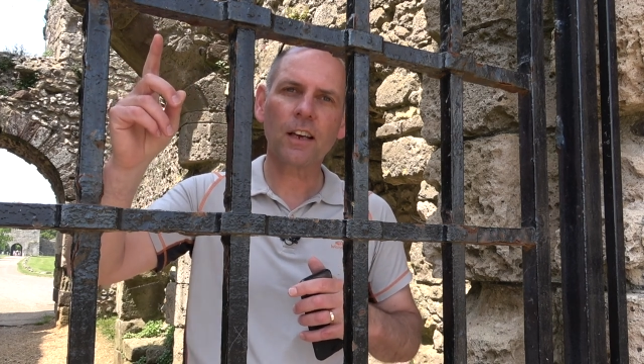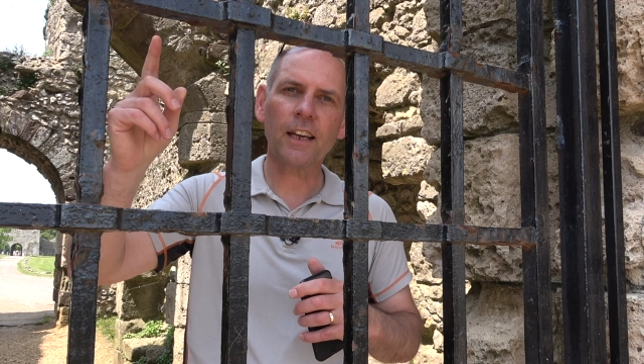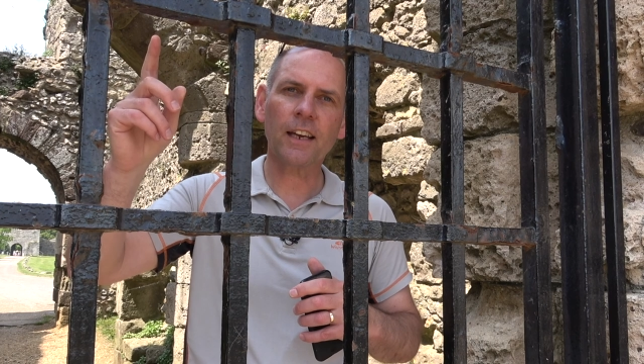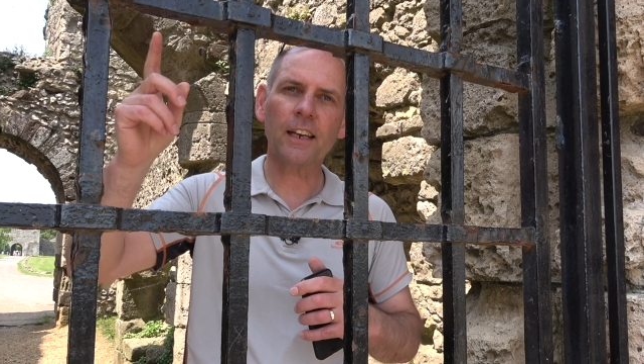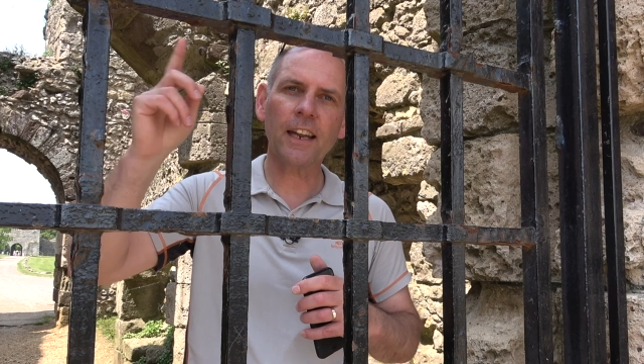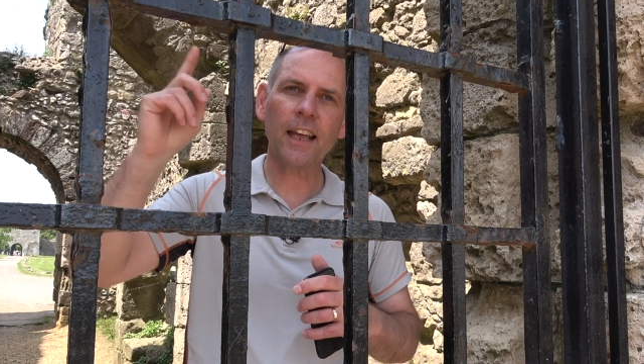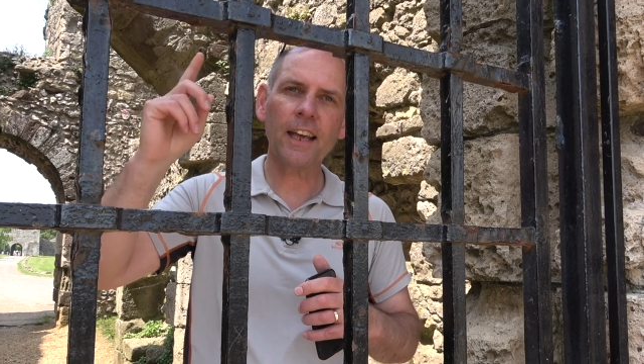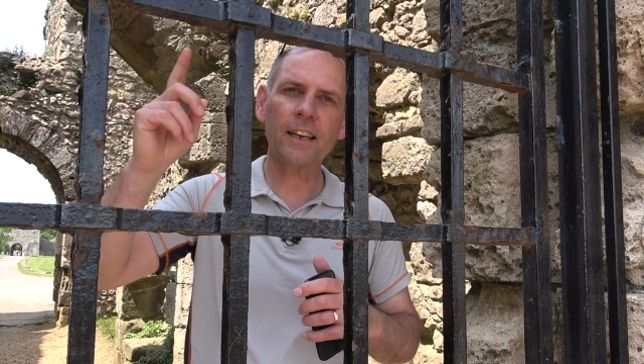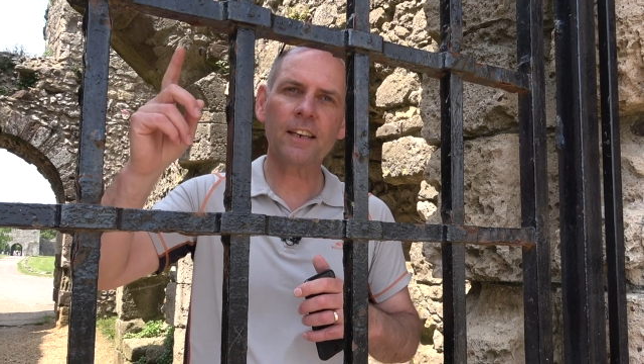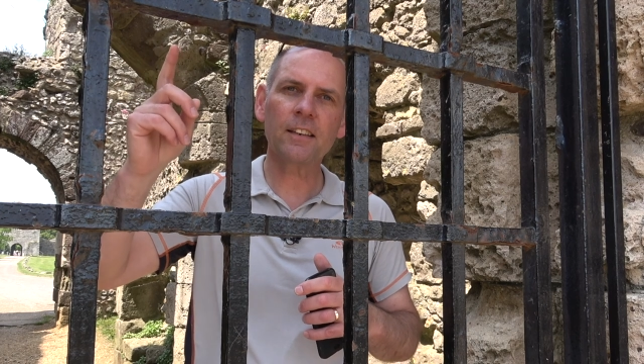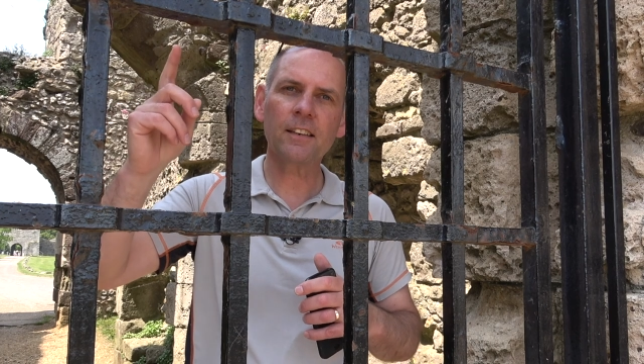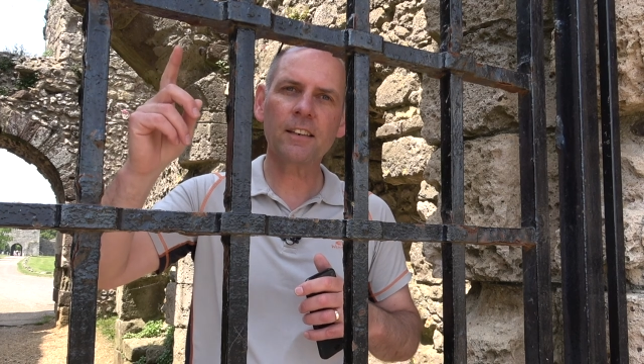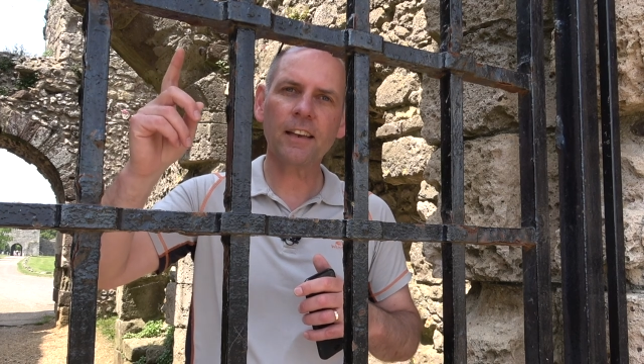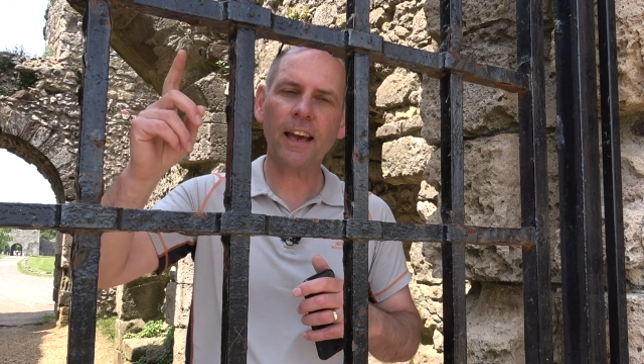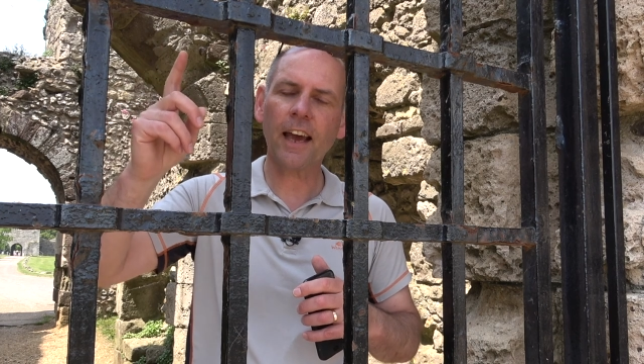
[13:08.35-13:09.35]
and
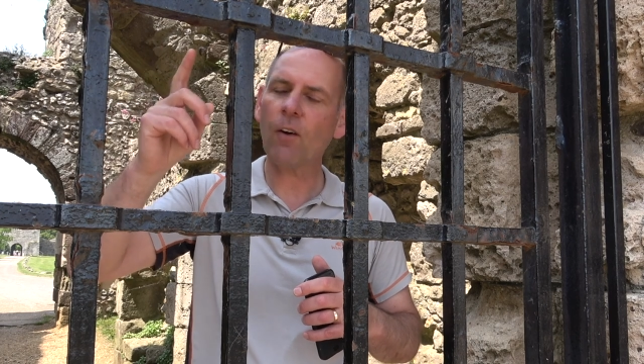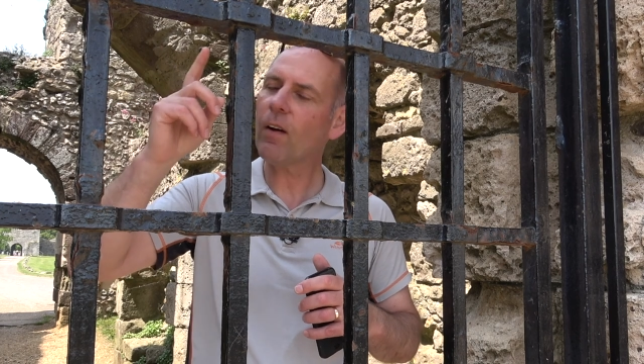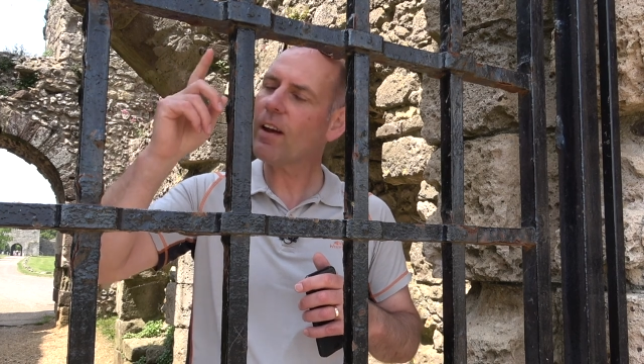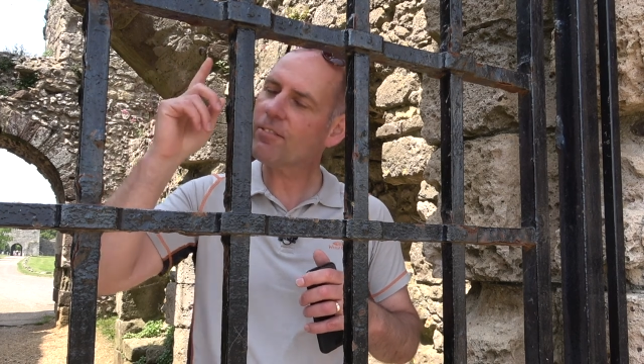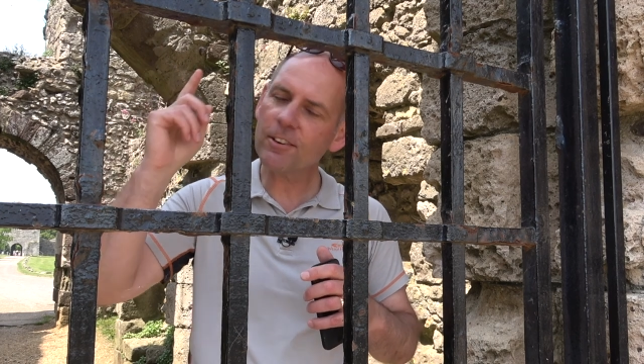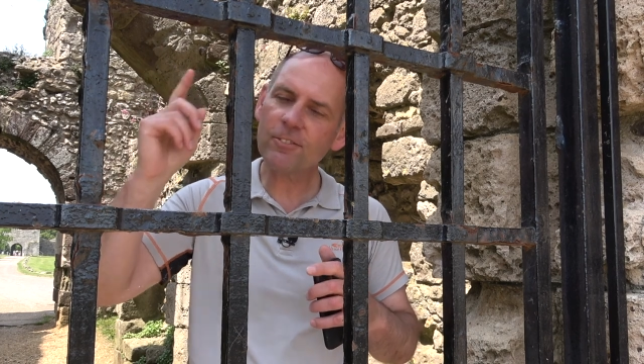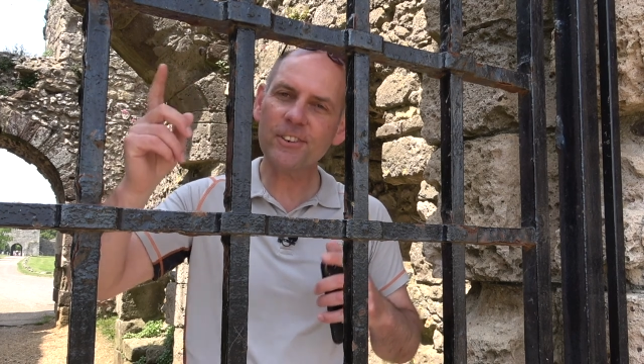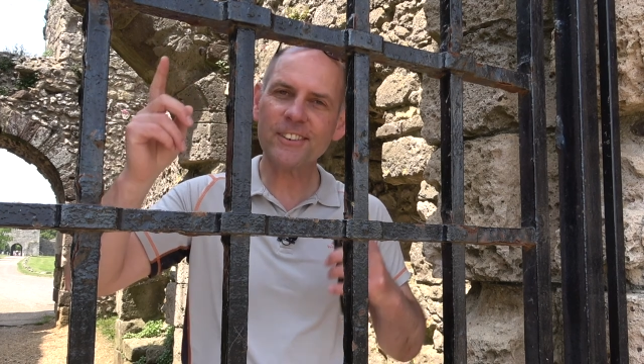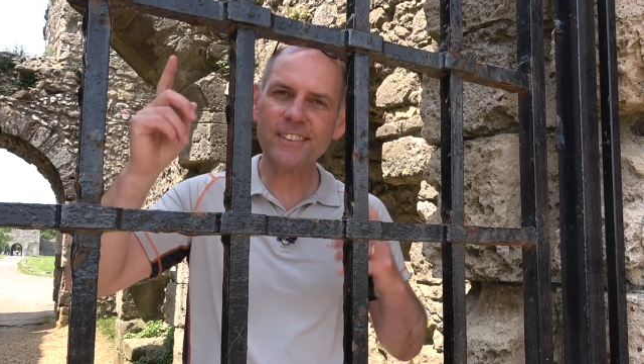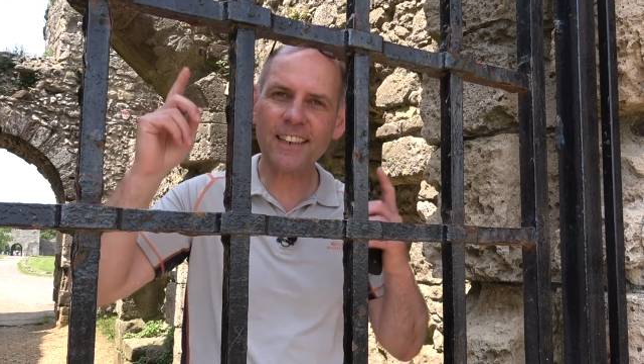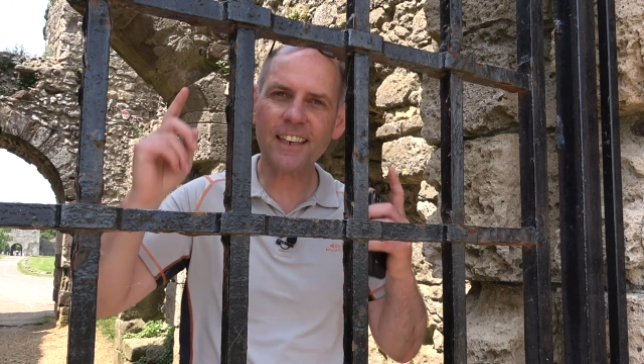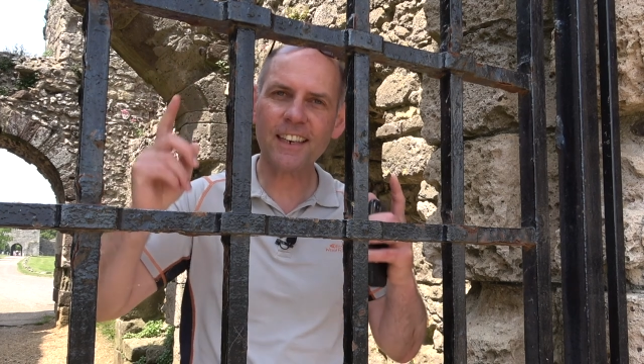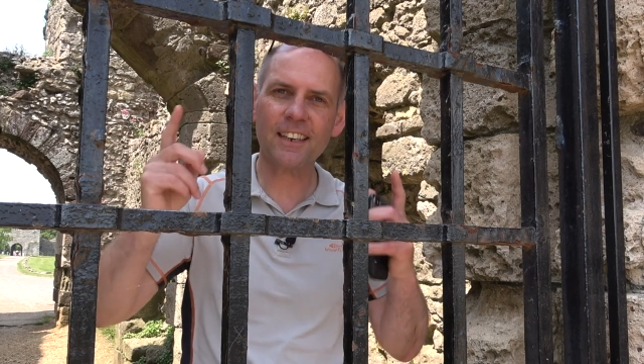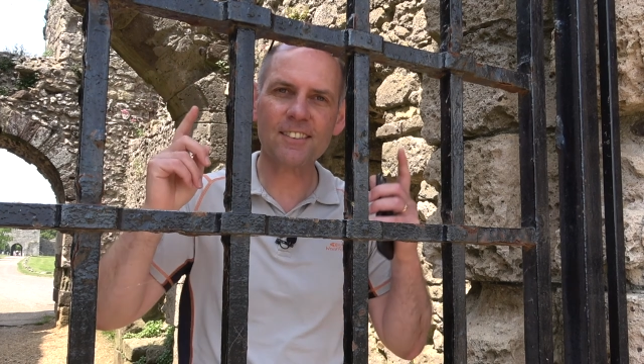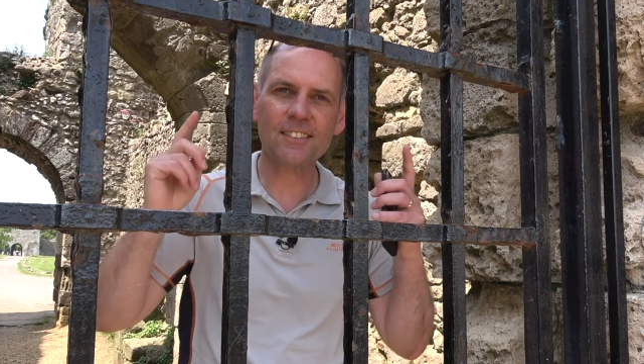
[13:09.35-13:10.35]
then, however
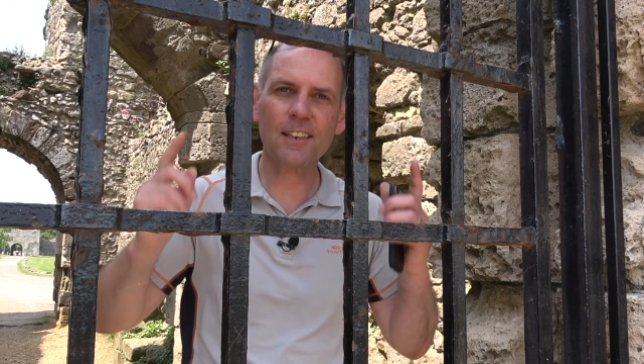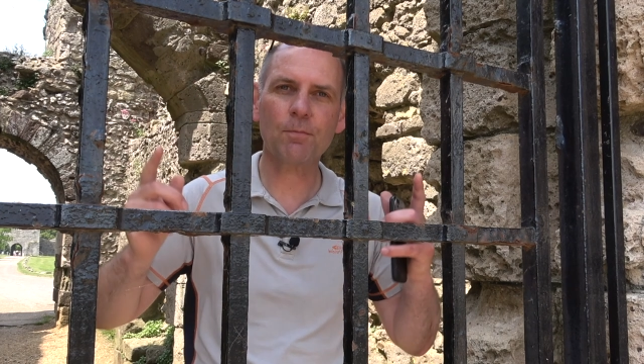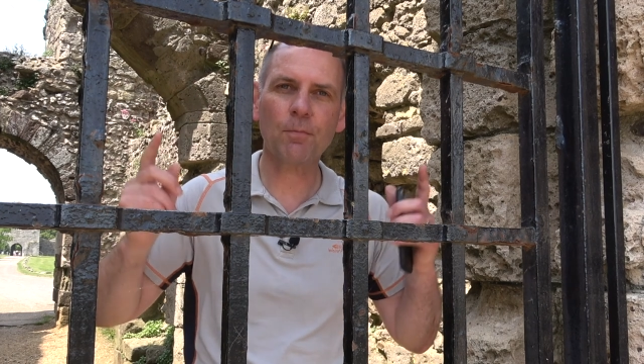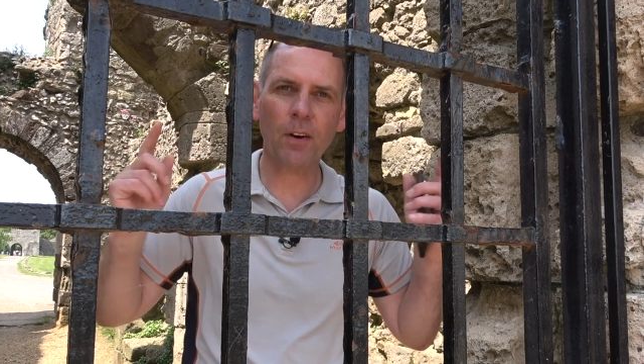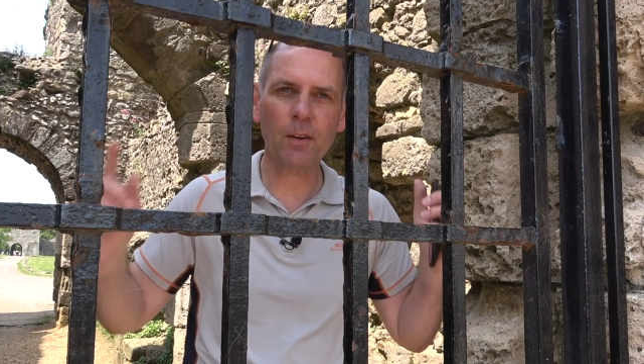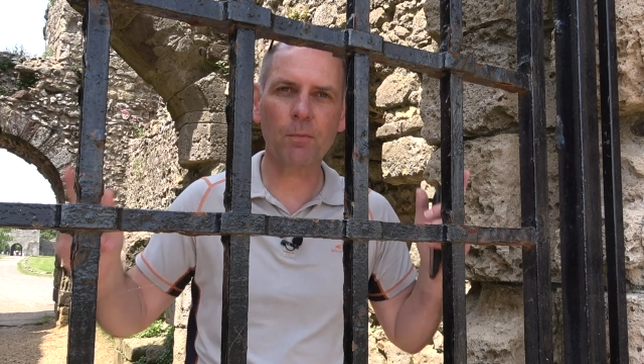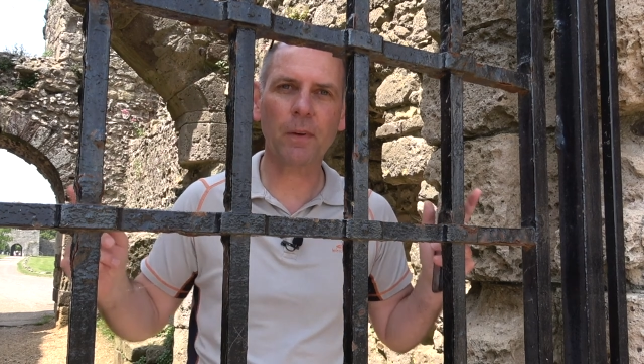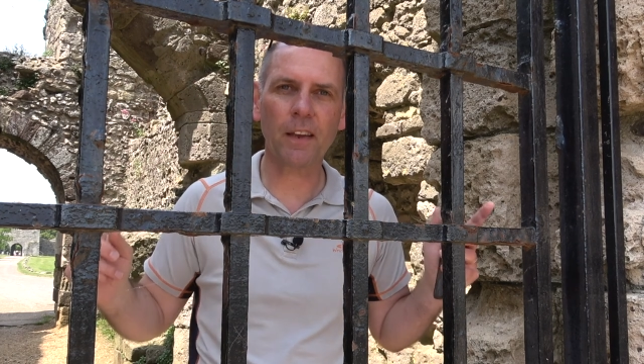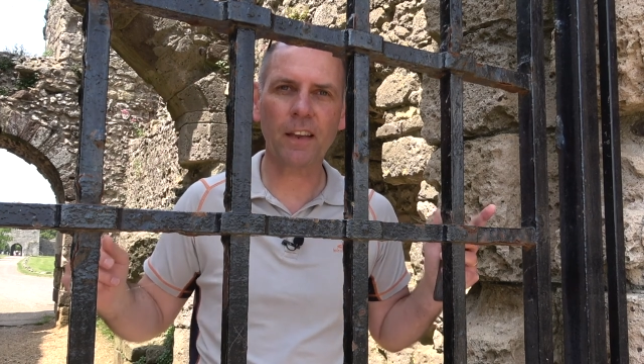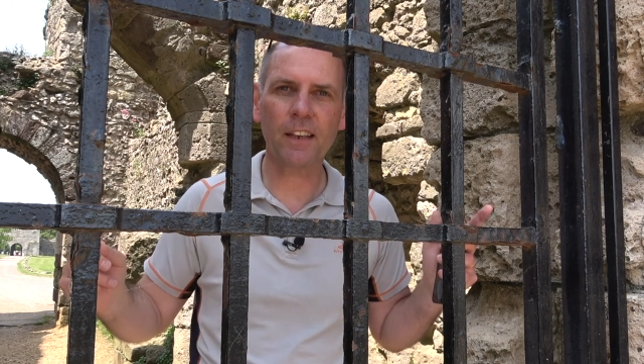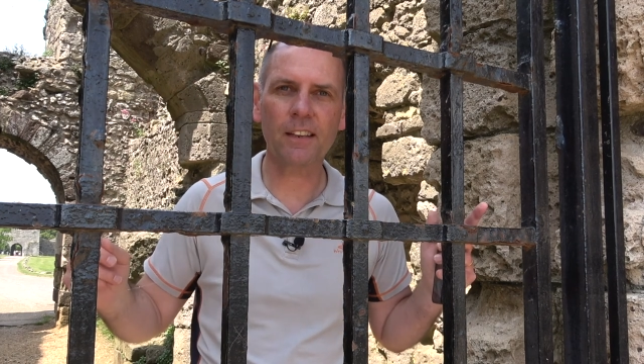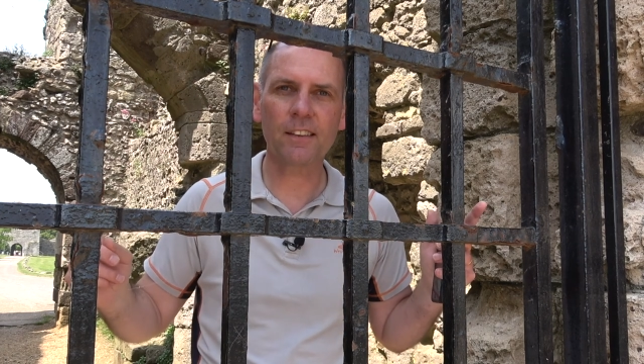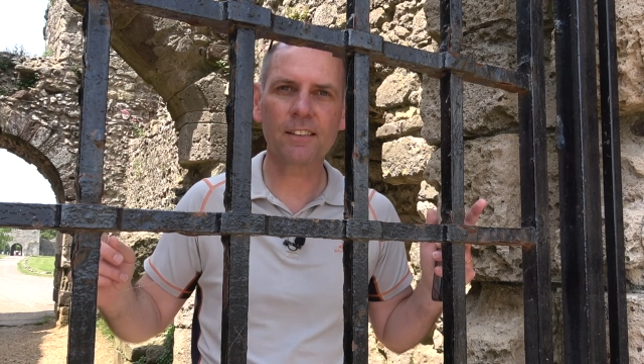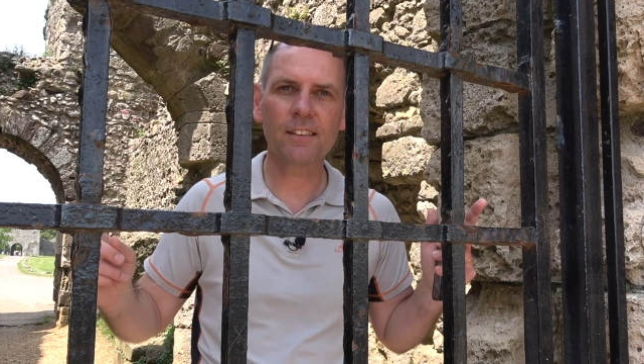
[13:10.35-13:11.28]
ridiculous it might be,